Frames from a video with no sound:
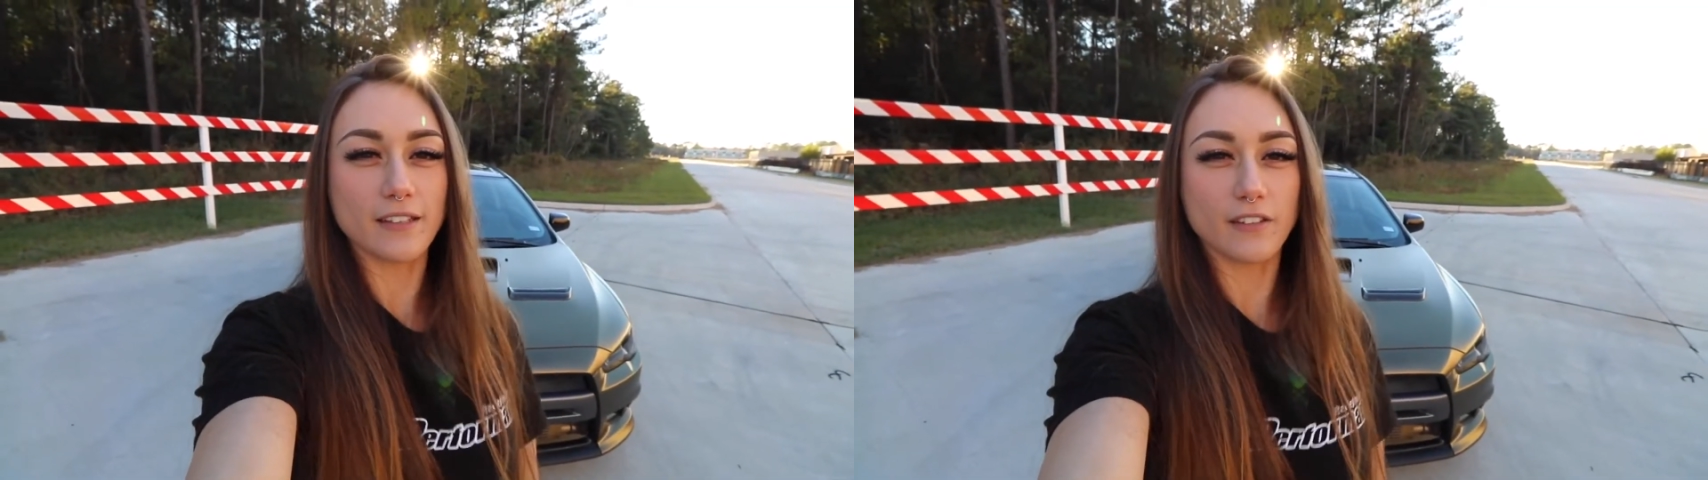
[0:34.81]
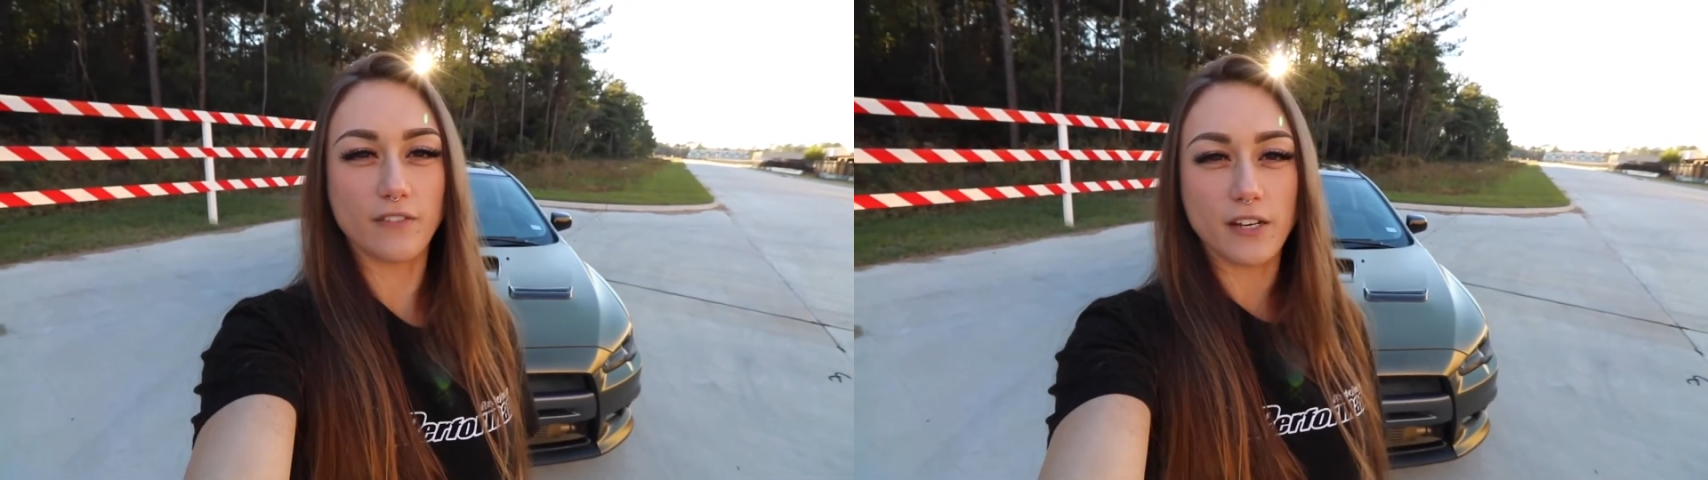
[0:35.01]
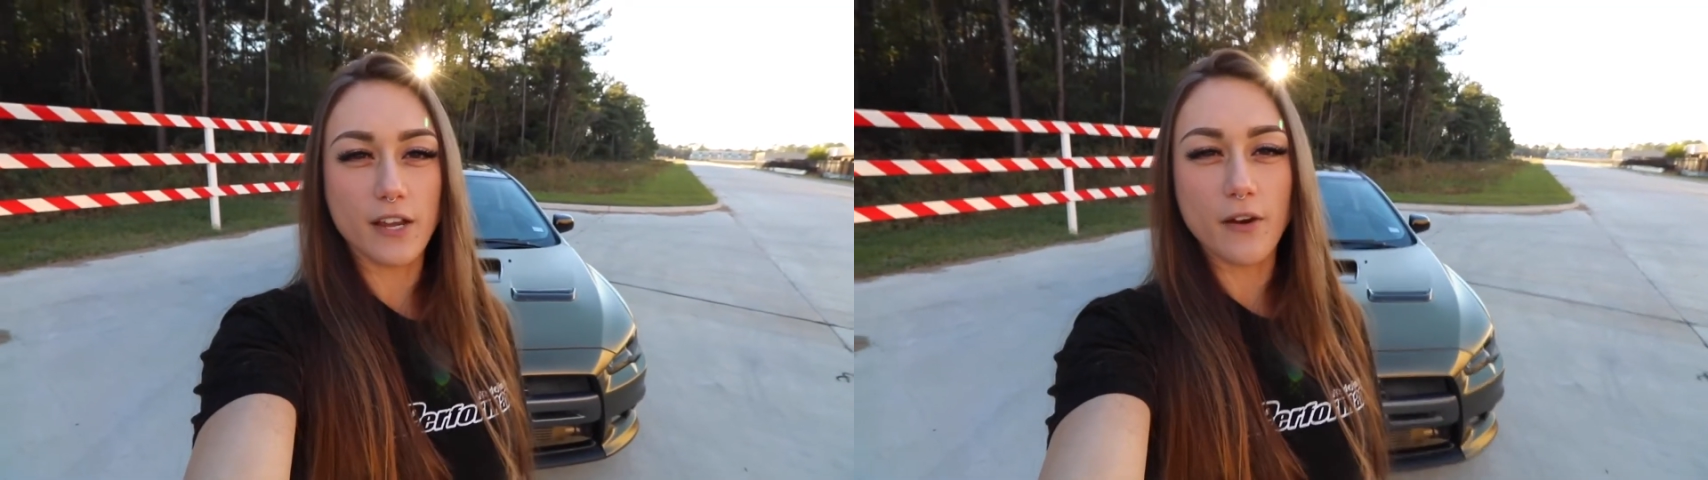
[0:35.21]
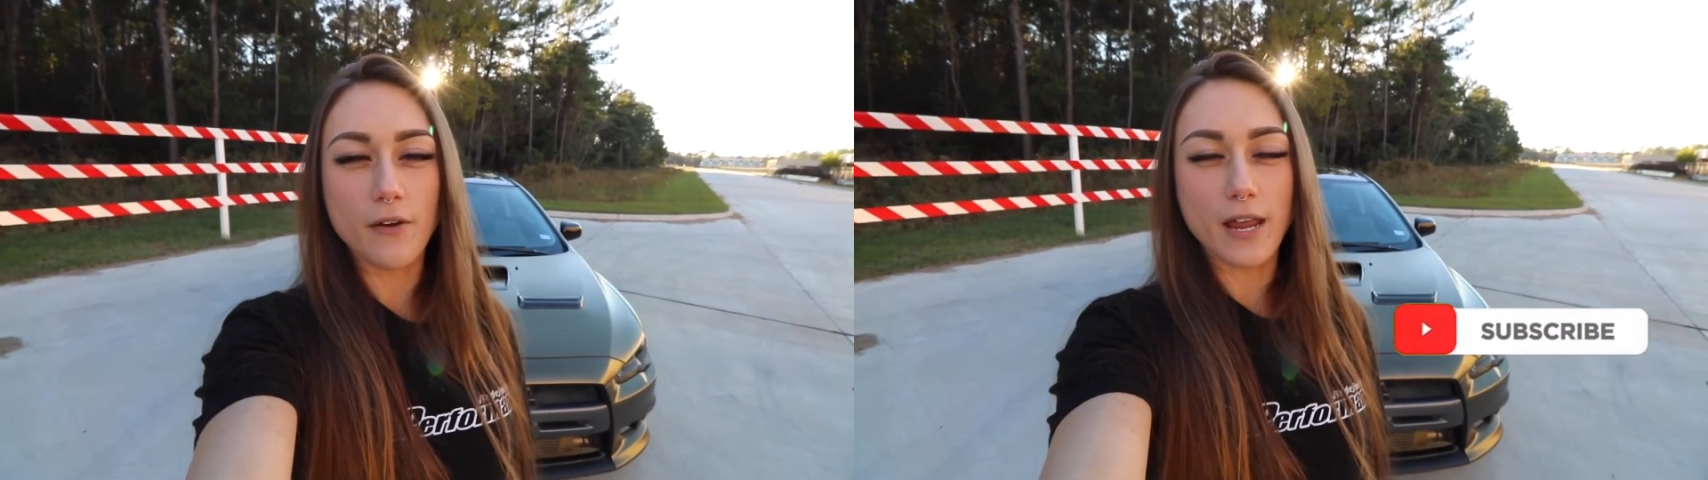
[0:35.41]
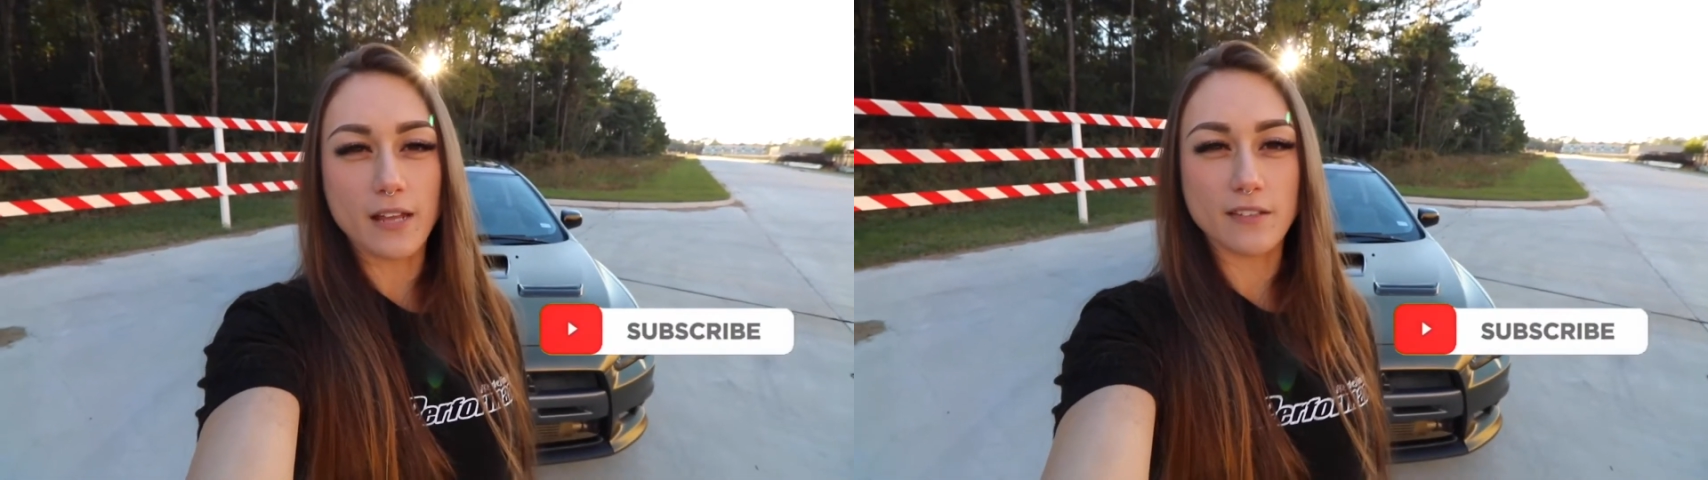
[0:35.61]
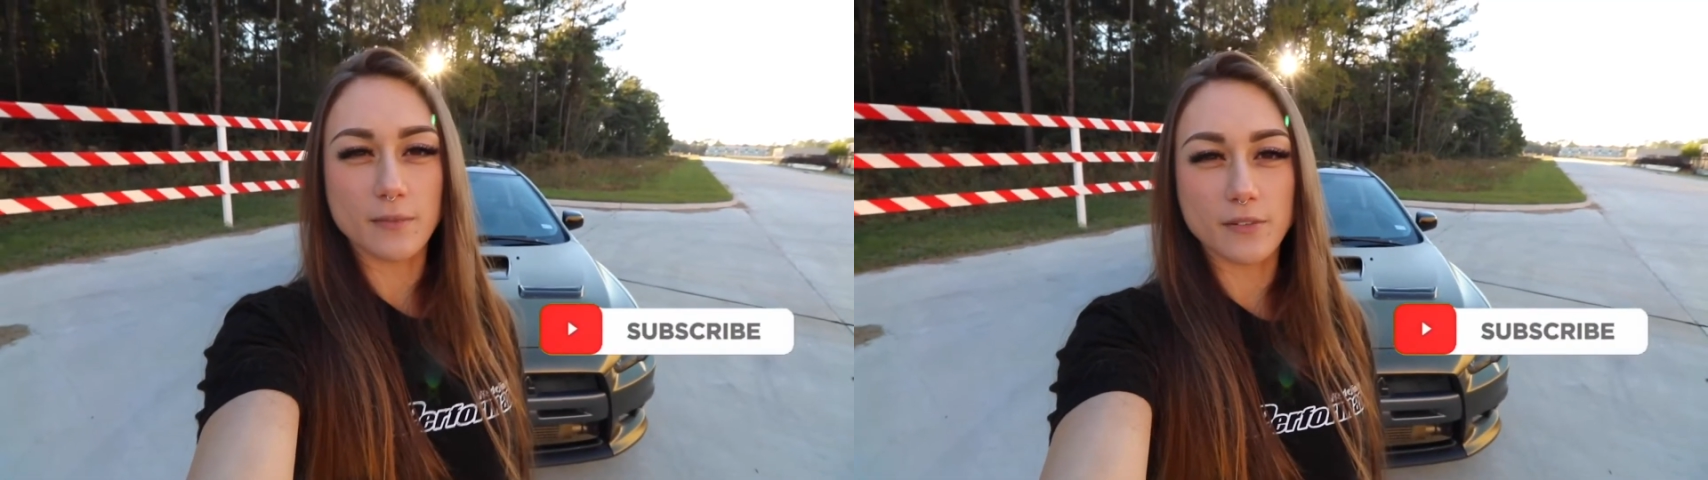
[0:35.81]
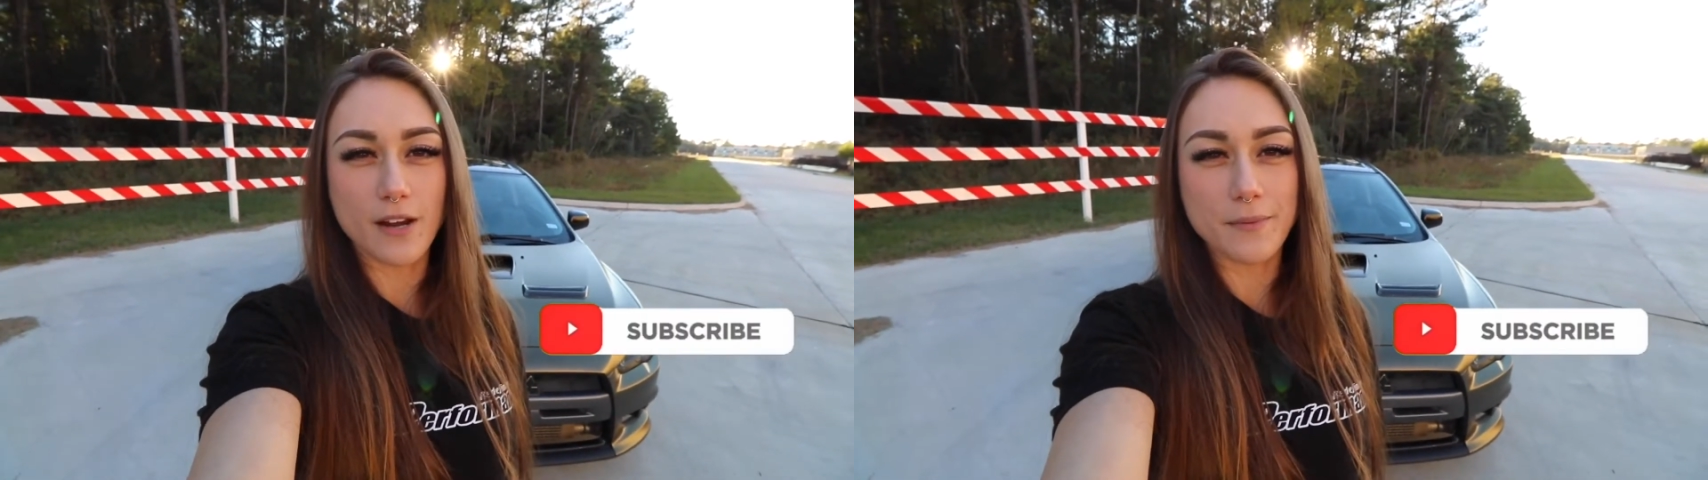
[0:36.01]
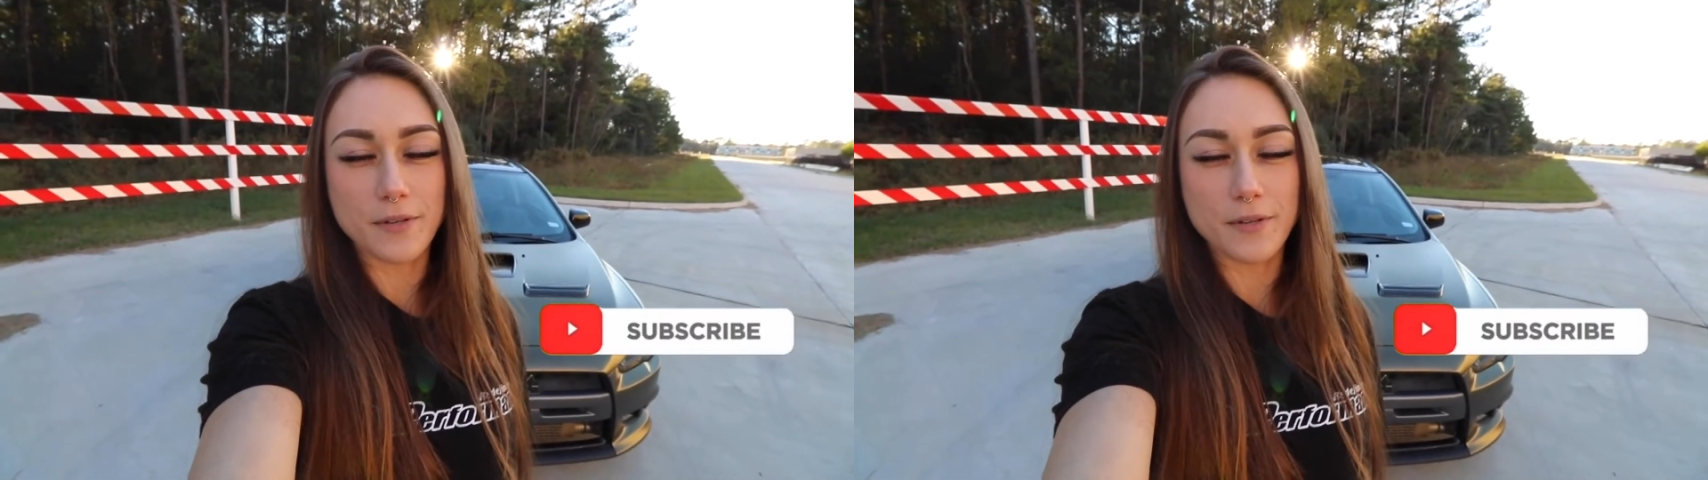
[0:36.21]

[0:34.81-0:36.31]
this video and subscribe